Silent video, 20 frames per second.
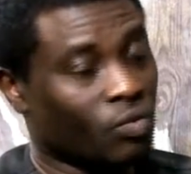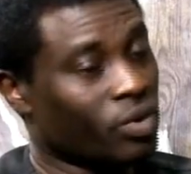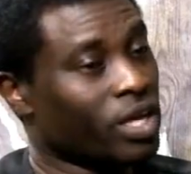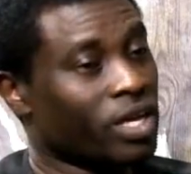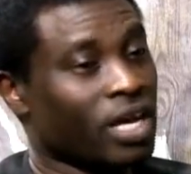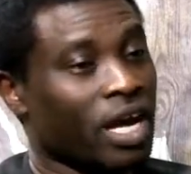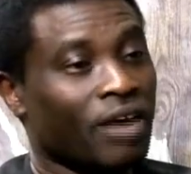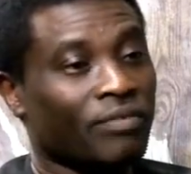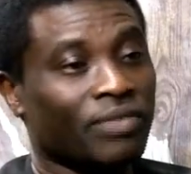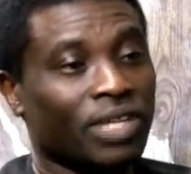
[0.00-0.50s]

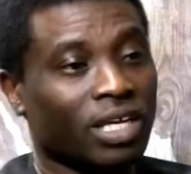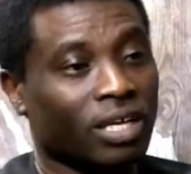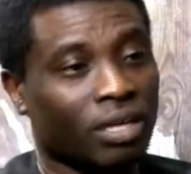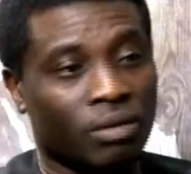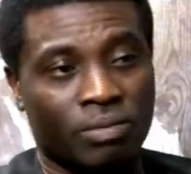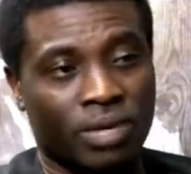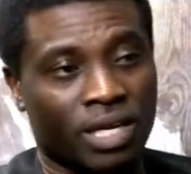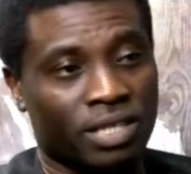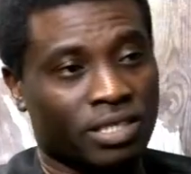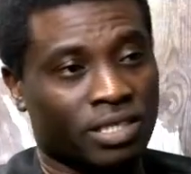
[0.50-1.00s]
We have the
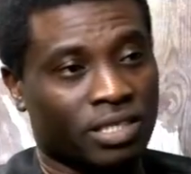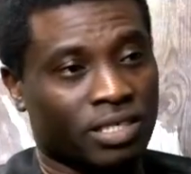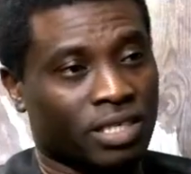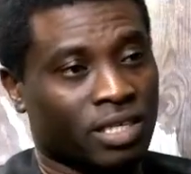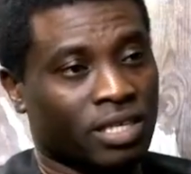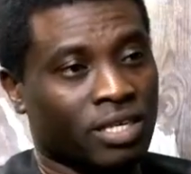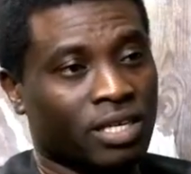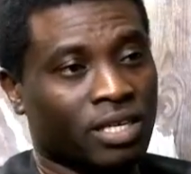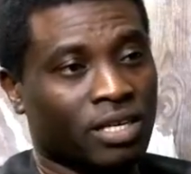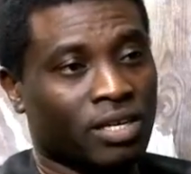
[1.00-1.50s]

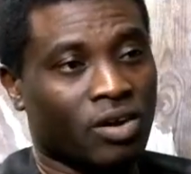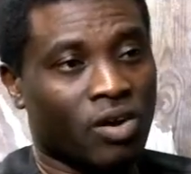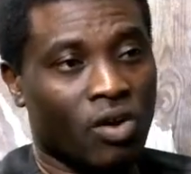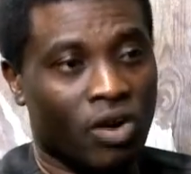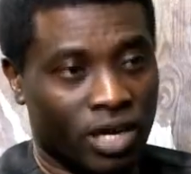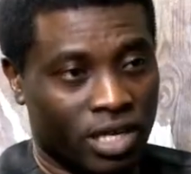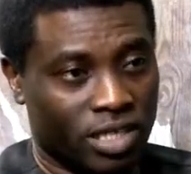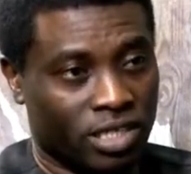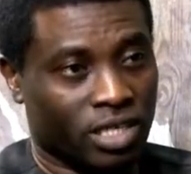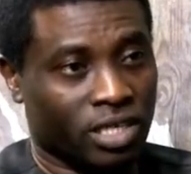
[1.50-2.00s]
capacity.
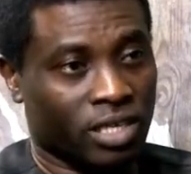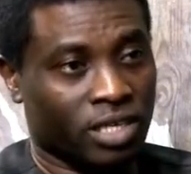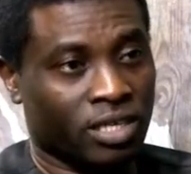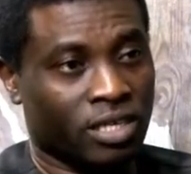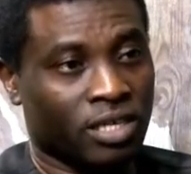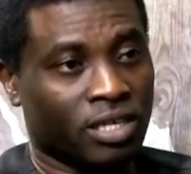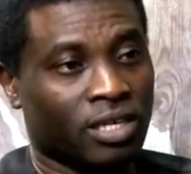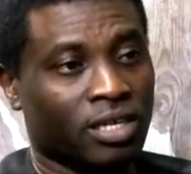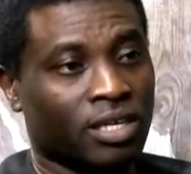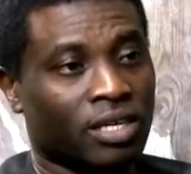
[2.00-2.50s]

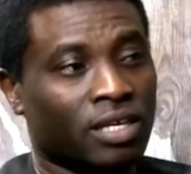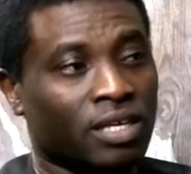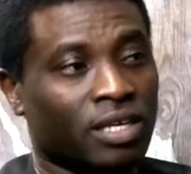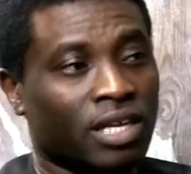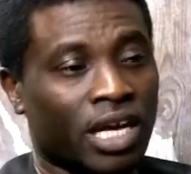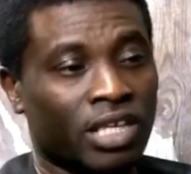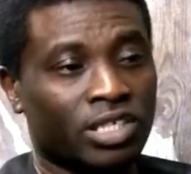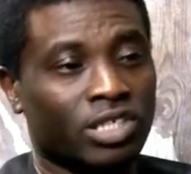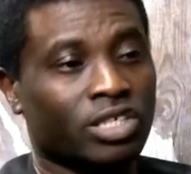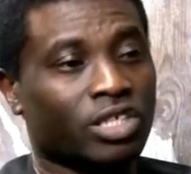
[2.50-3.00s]
Honestly,
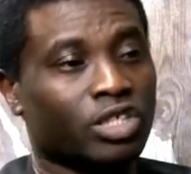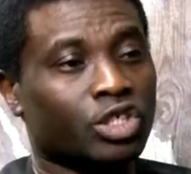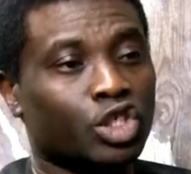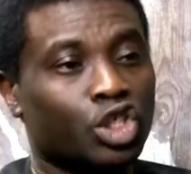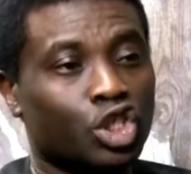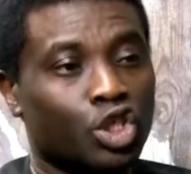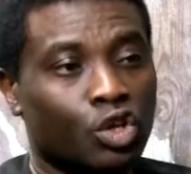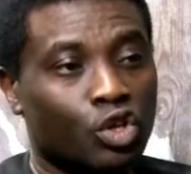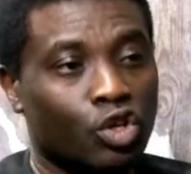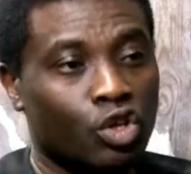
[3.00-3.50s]
Nigeria
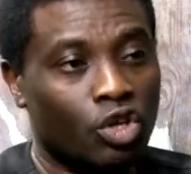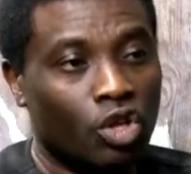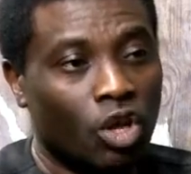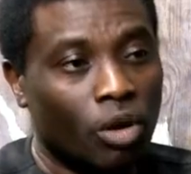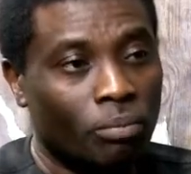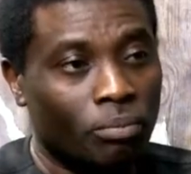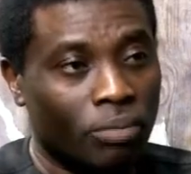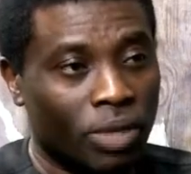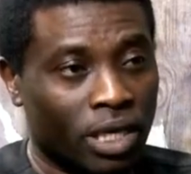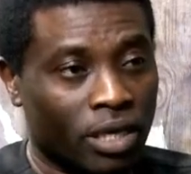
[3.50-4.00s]
should
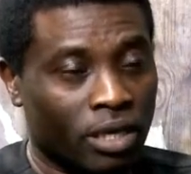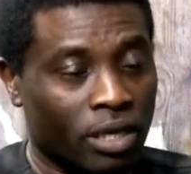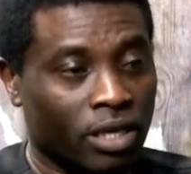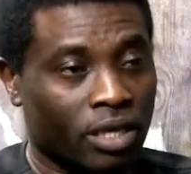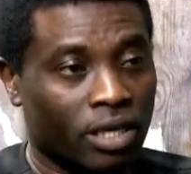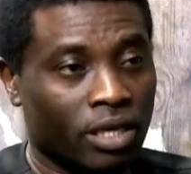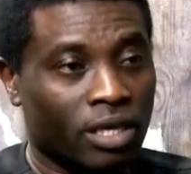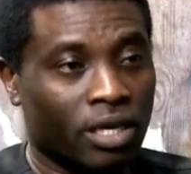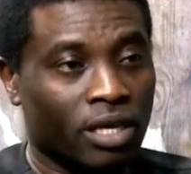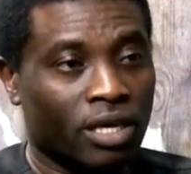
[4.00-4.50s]
not
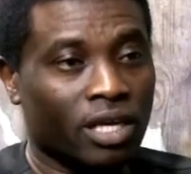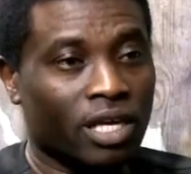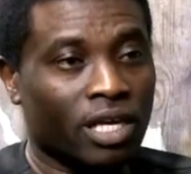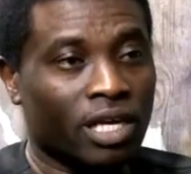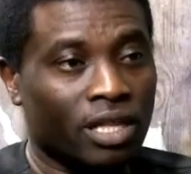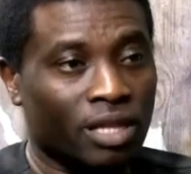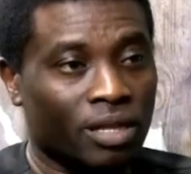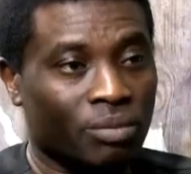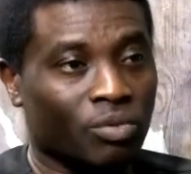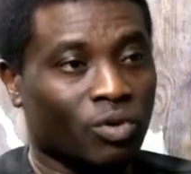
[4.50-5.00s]
be
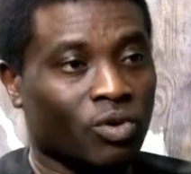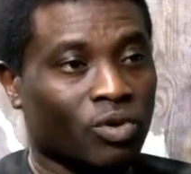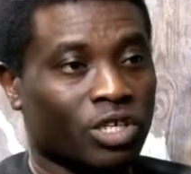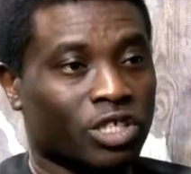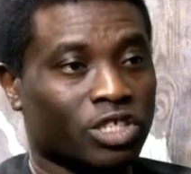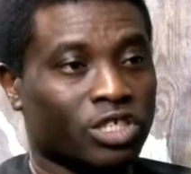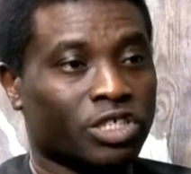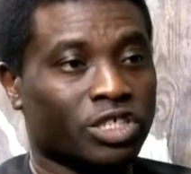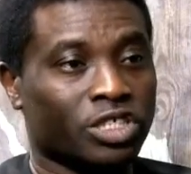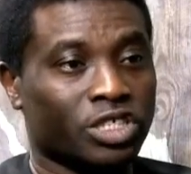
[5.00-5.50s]
in the
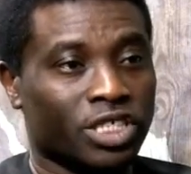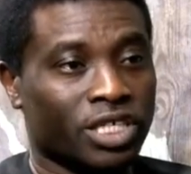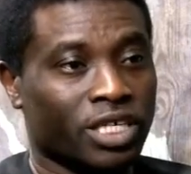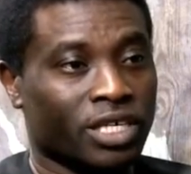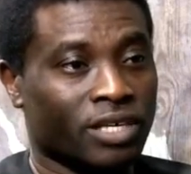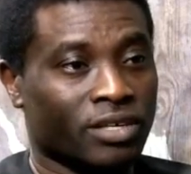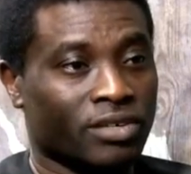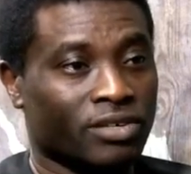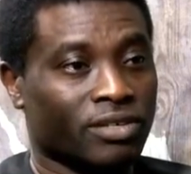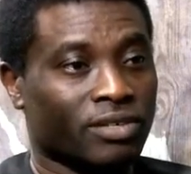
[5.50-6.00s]
position she
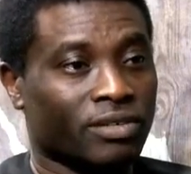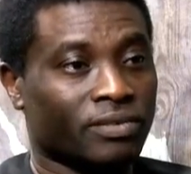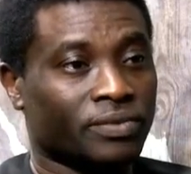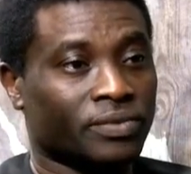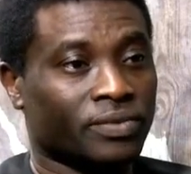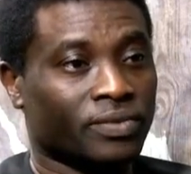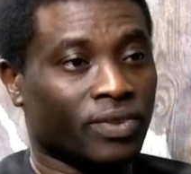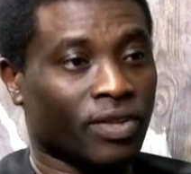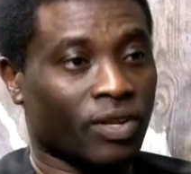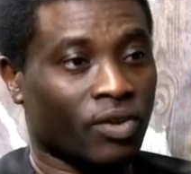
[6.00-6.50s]
is.
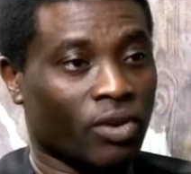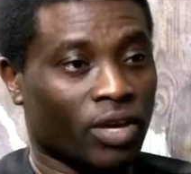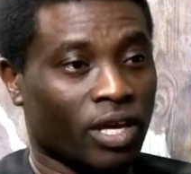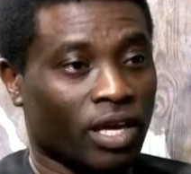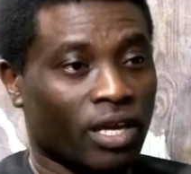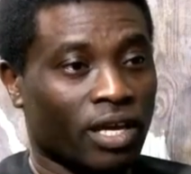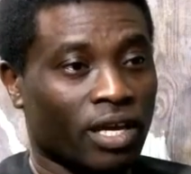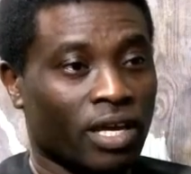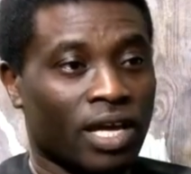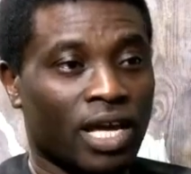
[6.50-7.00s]

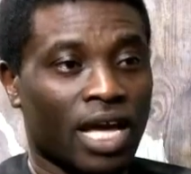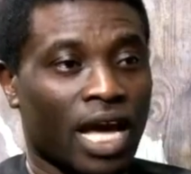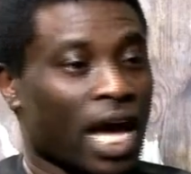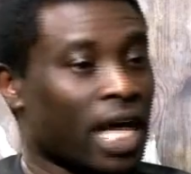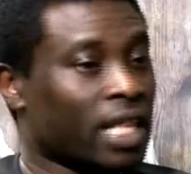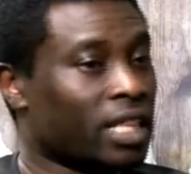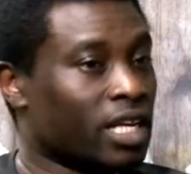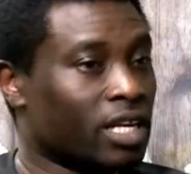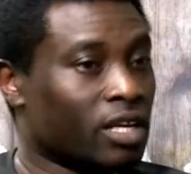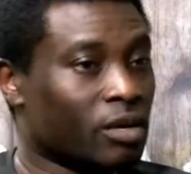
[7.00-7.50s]
Okay?
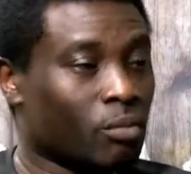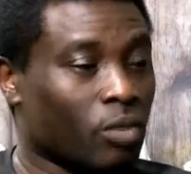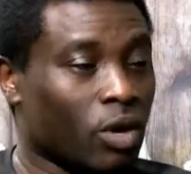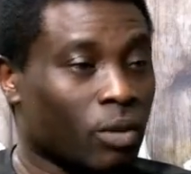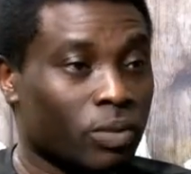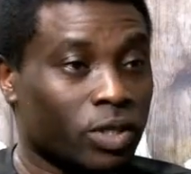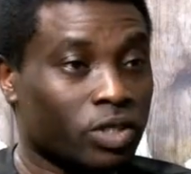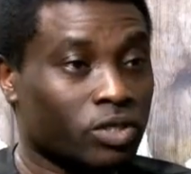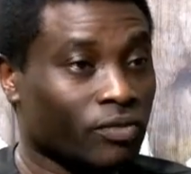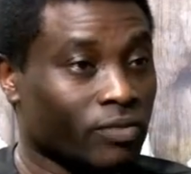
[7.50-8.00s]
And then the
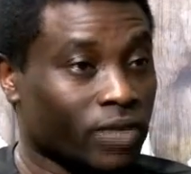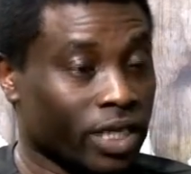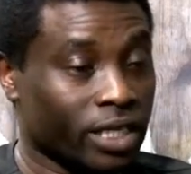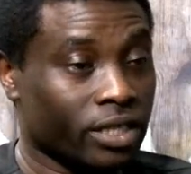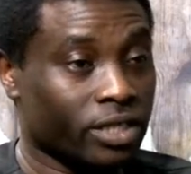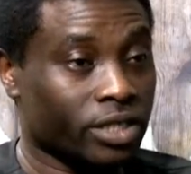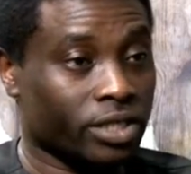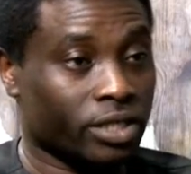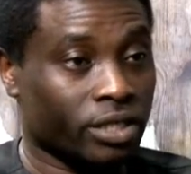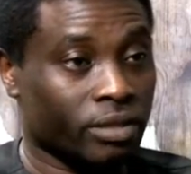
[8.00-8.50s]
purpose of
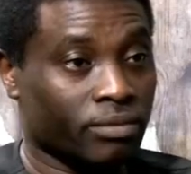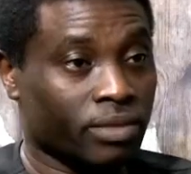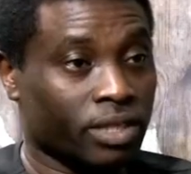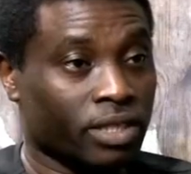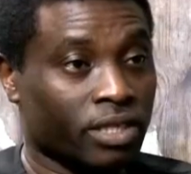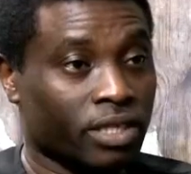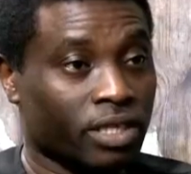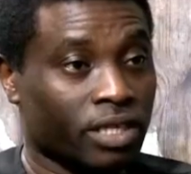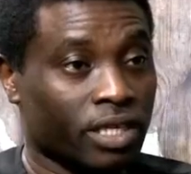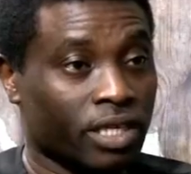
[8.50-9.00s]
leadership
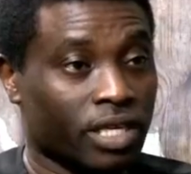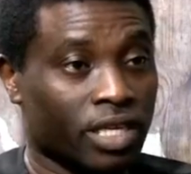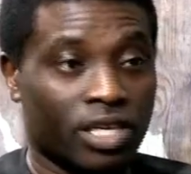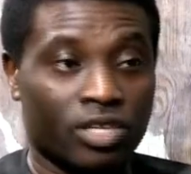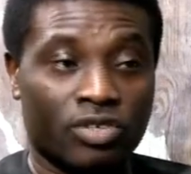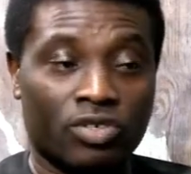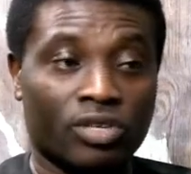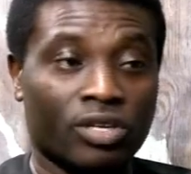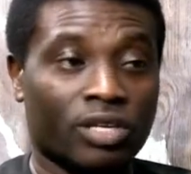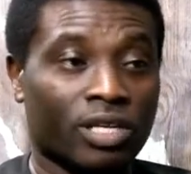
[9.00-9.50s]

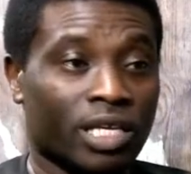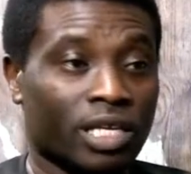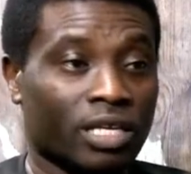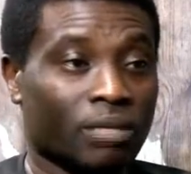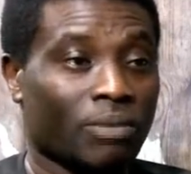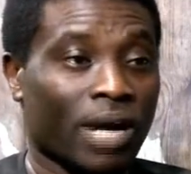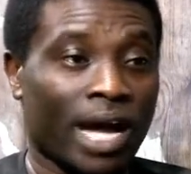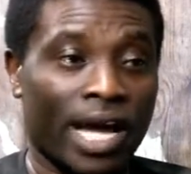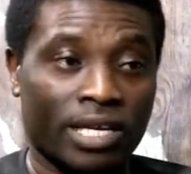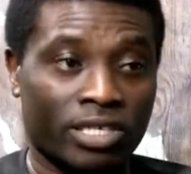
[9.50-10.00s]
is to
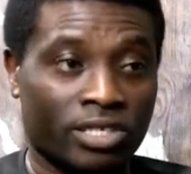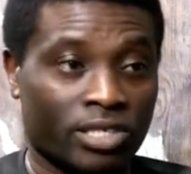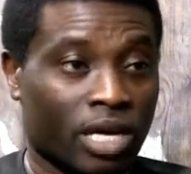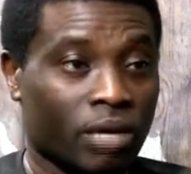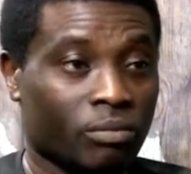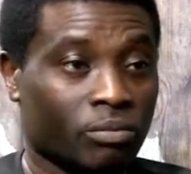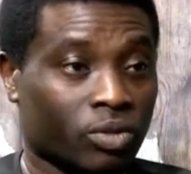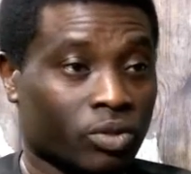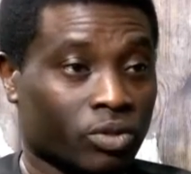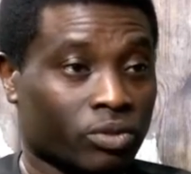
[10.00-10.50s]
lead by
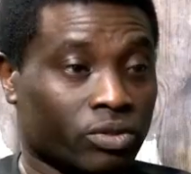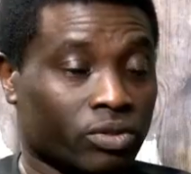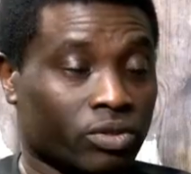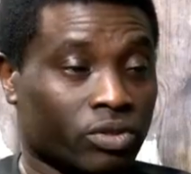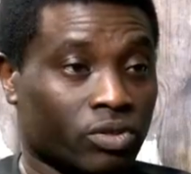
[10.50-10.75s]
example.